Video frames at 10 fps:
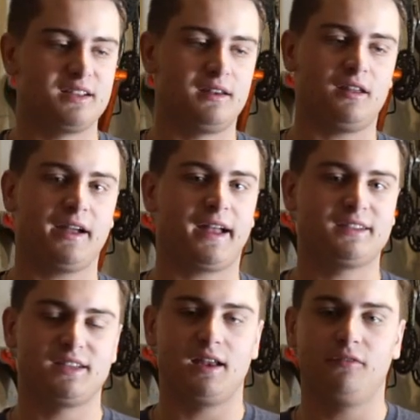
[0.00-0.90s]
And like I
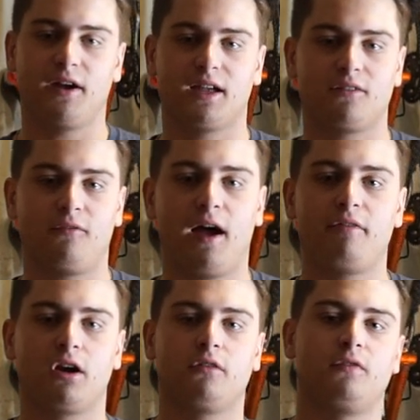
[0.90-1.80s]
said, if I get to
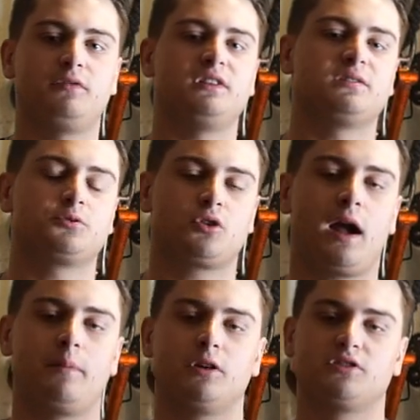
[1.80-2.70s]
550
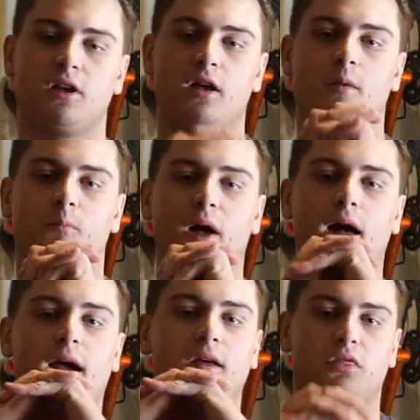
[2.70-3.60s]
subscribers
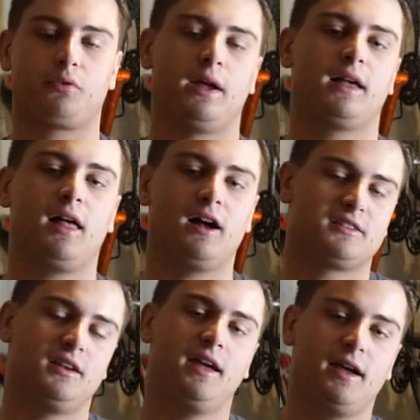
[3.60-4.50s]
by 3
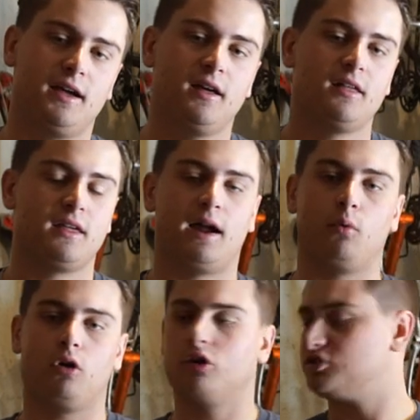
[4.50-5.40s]
o'clock today, then I
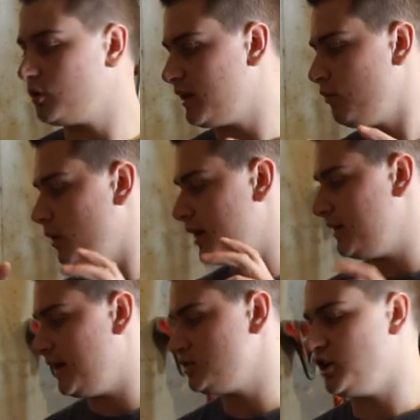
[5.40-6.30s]
will also give away
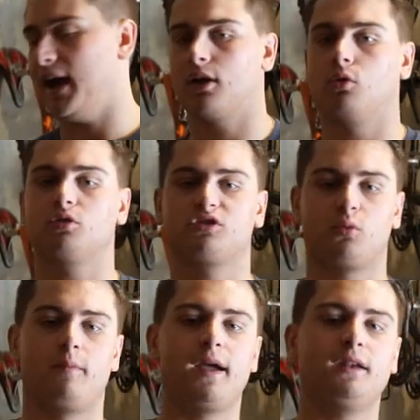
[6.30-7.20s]
that Jackal
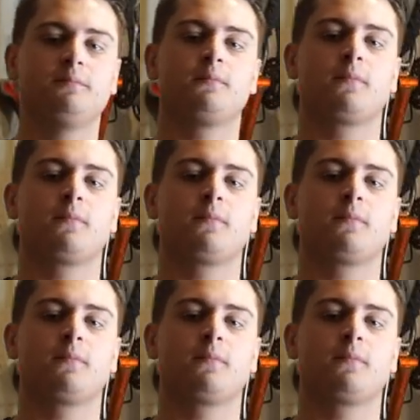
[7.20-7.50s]
swim bait.